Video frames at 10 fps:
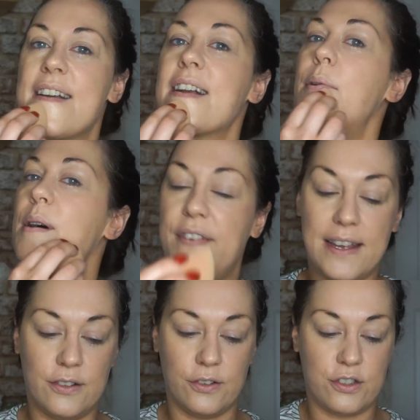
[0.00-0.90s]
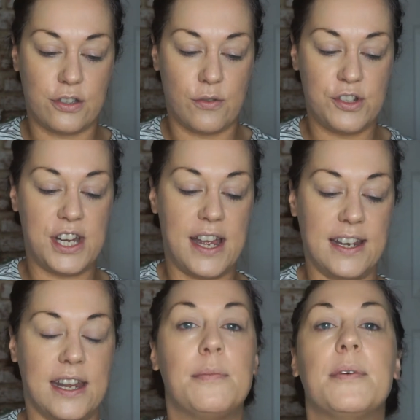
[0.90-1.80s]
God, my face looks so
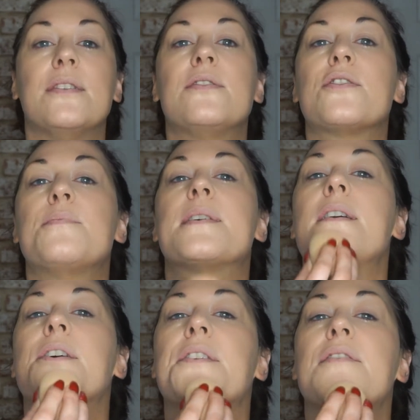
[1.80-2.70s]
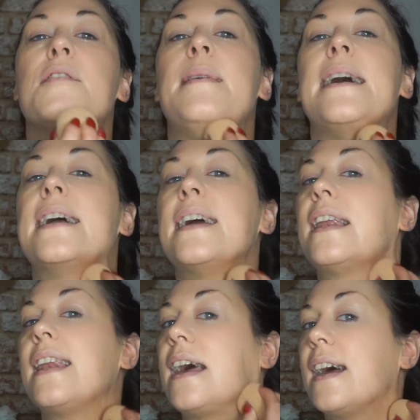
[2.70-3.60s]
shiny, but it's just because of my
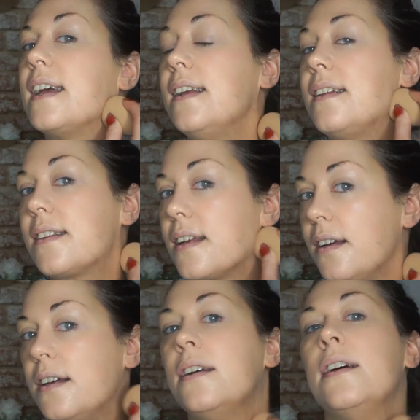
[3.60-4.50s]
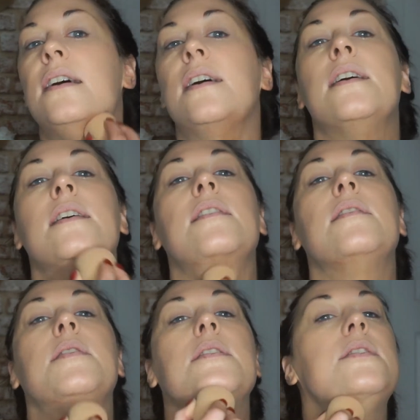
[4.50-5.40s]
light.
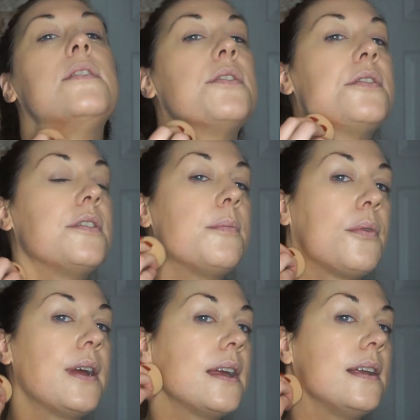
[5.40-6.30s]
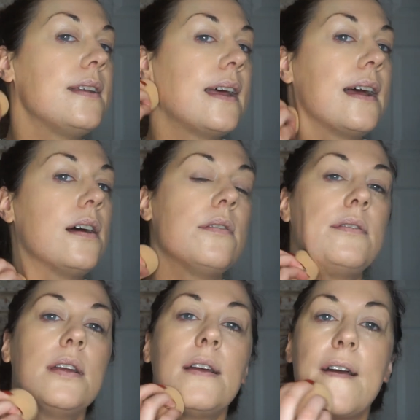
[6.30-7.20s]
Just bring it
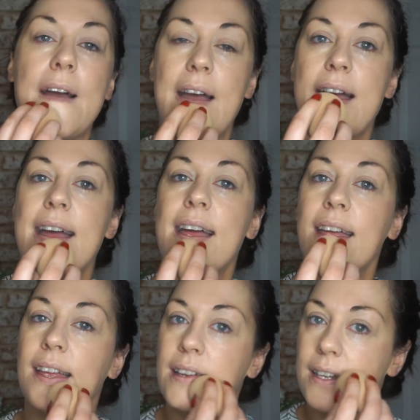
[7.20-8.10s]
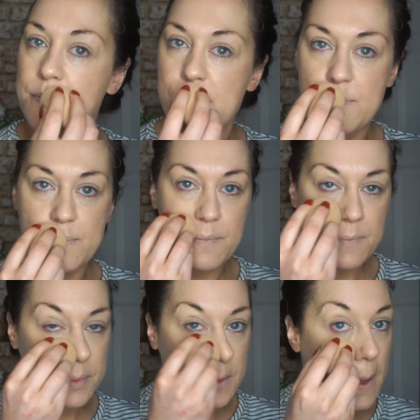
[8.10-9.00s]
down
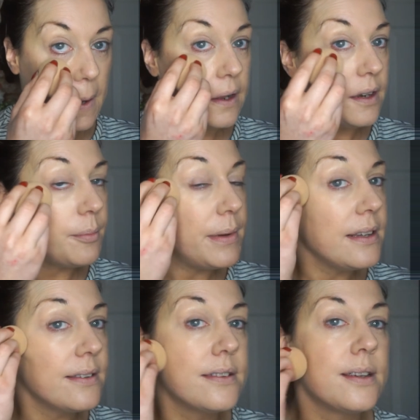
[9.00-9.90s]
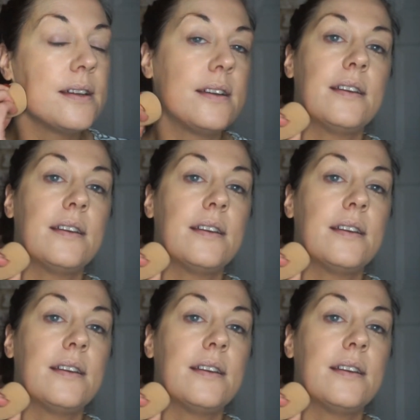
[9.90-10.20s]
a little bit.